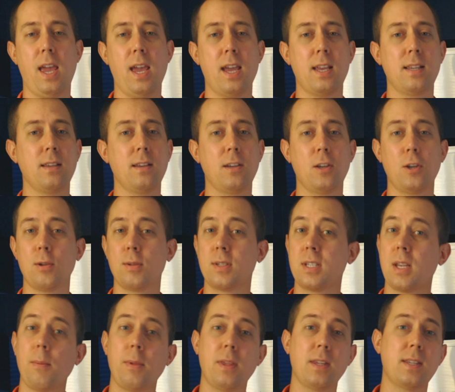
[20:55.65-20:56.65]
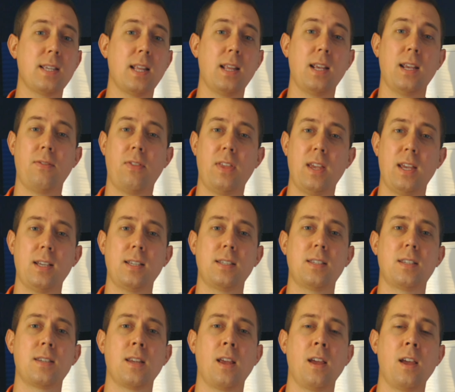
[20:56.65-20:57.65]
And some of these
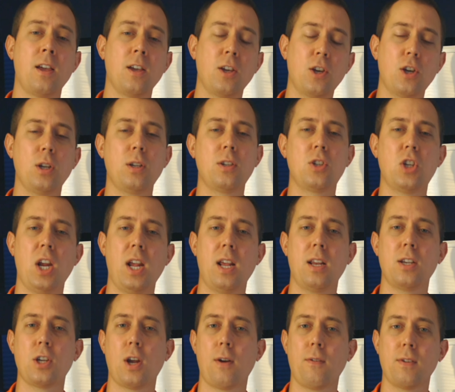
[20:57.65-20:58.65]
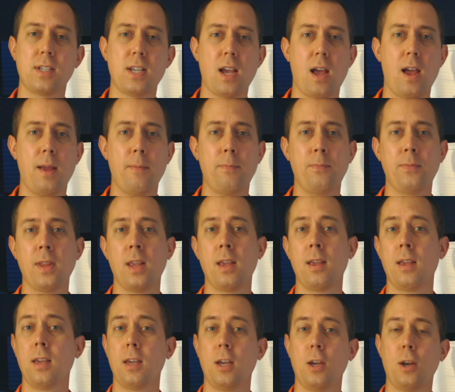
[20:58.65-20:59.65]
things could change over time.
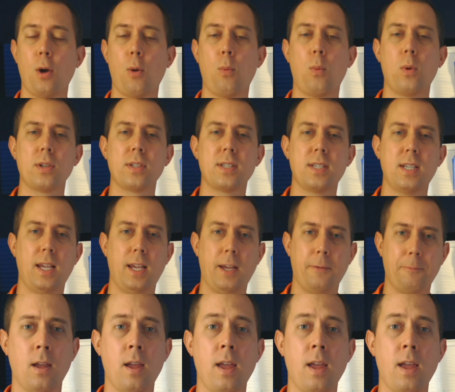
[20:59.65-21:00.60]
We'll see.